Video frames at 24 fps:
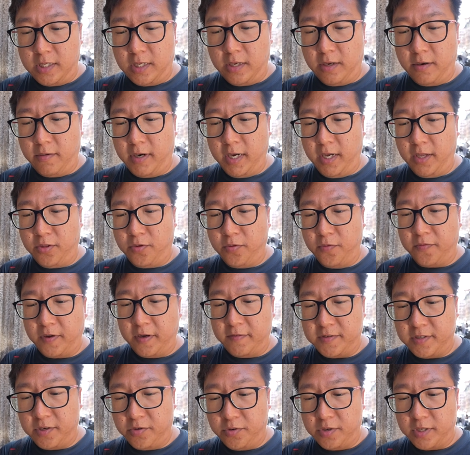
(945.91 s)
Alright,
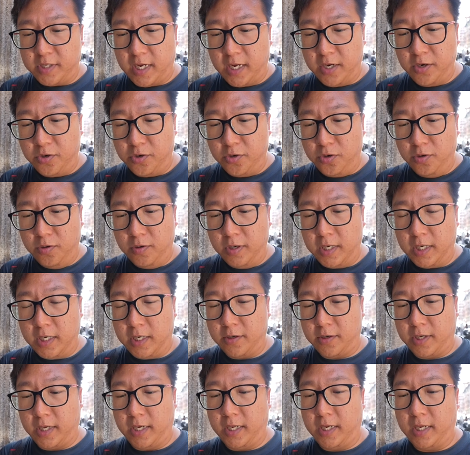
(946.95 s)
250 is Hundo.
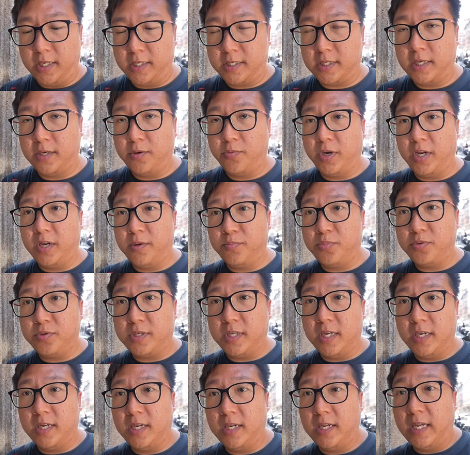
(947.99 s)
Okay, that's weather
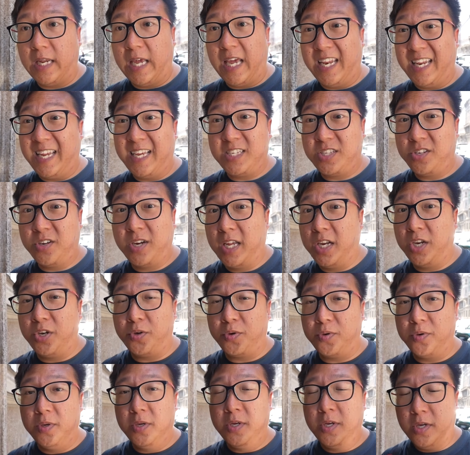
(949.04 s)
boosted, and that's not
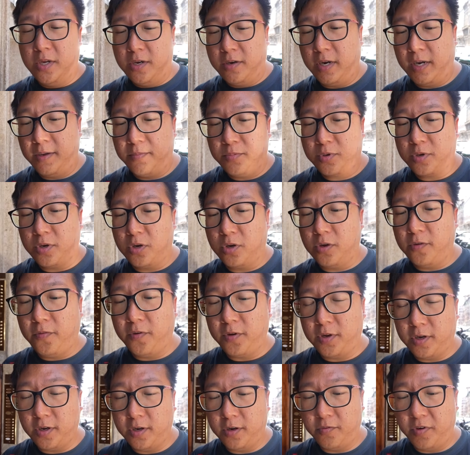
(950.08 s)
Hundo. Right, I'm gonna go for
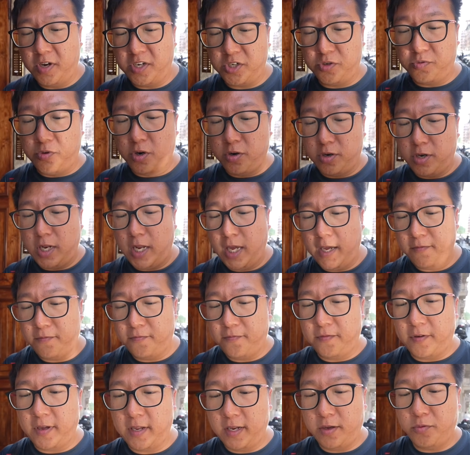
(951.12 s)
the Regirock on the
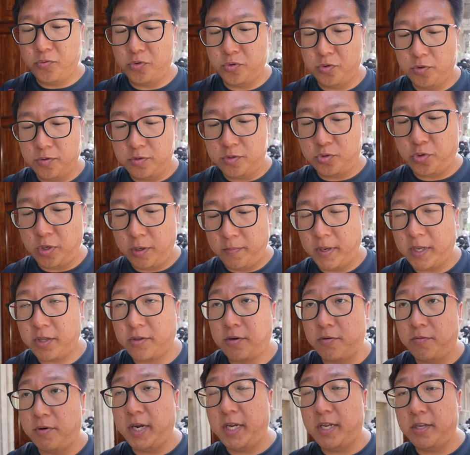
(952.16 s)
left, and then we will swing back to
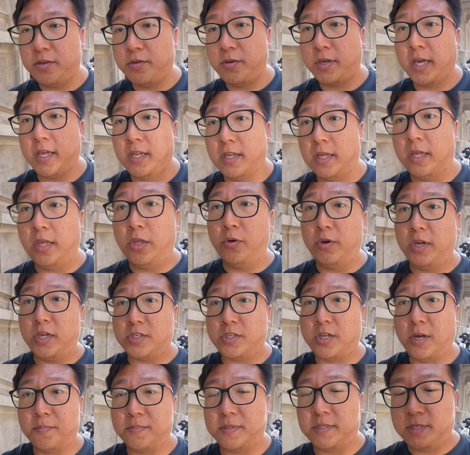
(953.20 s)
the right to get the unique
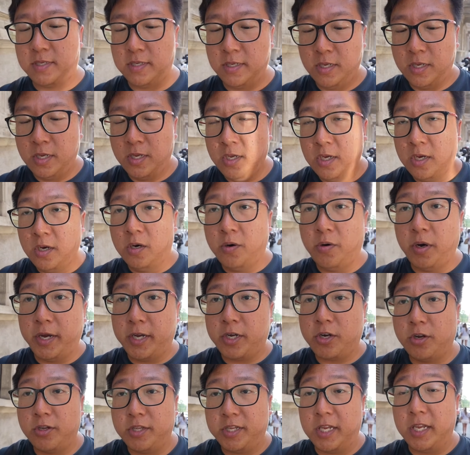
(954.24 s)
stops, while I
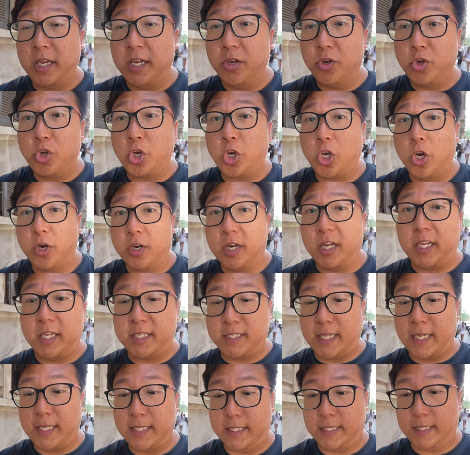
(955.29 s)
continue to clock the
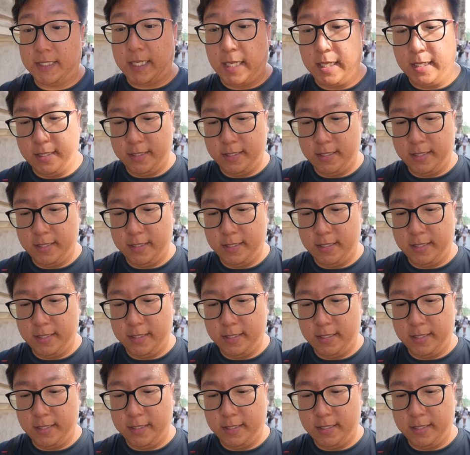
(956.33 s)
distance.